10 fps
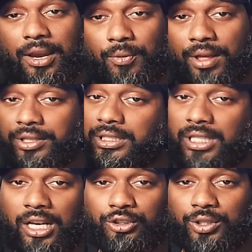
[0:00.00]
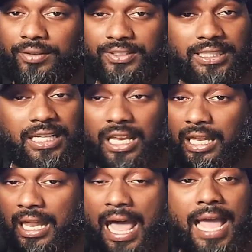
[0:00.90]
around this country. I've seen a
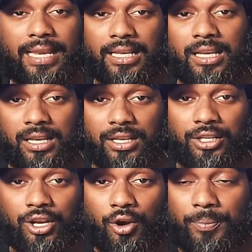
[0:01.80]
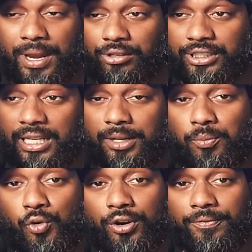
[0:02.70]
lot. You know, parents getting
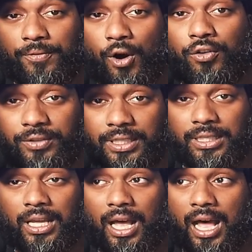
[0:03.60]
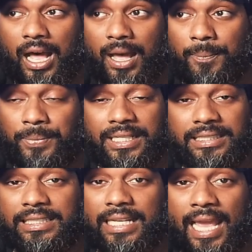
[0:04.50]
more involved in the
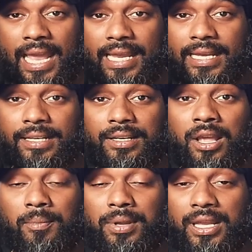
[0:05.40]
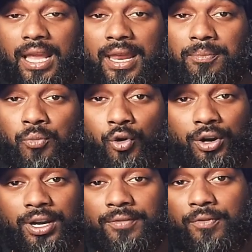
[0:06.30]
PTA and
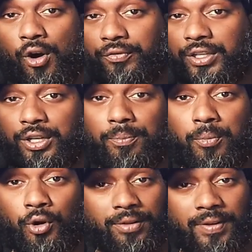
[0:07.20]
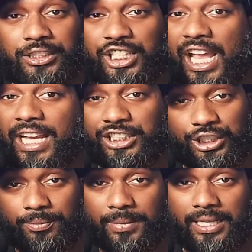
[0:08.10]
more involved in the Board of
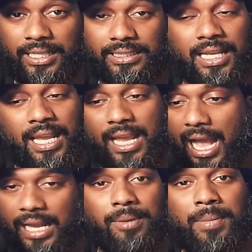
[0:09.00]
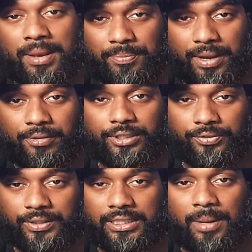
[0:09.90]
Education meetings. I commend parents
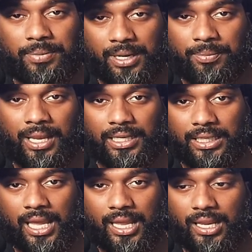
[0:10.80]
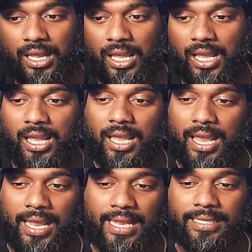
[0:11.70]
for stepping up like that.
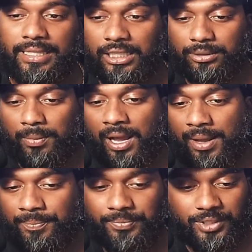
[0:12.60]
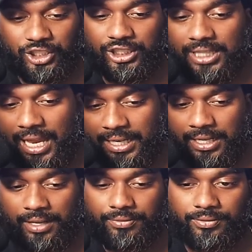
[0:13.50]
And this mom, she's had
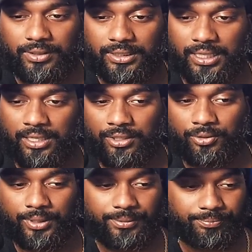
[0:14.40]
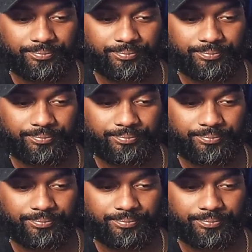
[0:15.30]
enough. Let's get into it.